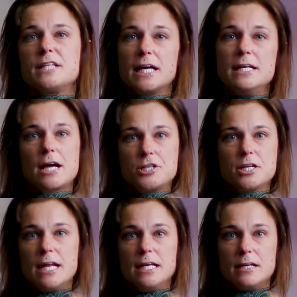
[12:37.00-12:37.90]

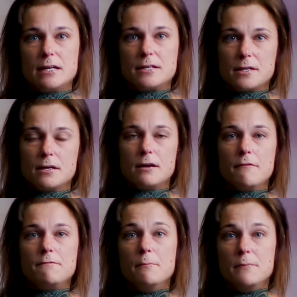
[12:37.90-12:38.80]
connection I needed as a
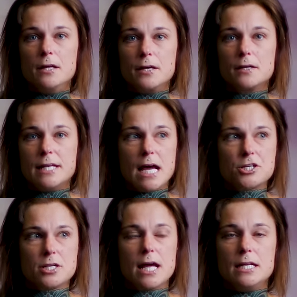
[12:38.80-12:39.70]
familial
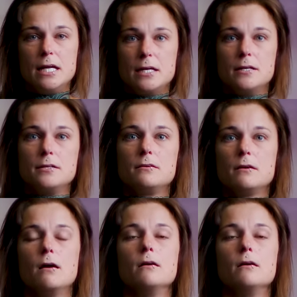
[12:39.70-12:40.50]
connection I needed